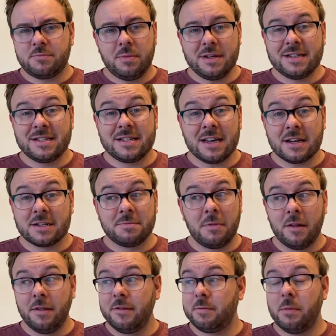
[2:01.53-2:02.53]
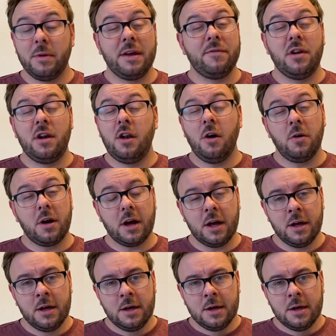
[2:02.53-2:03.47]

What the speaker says: 6 months, probably even longer.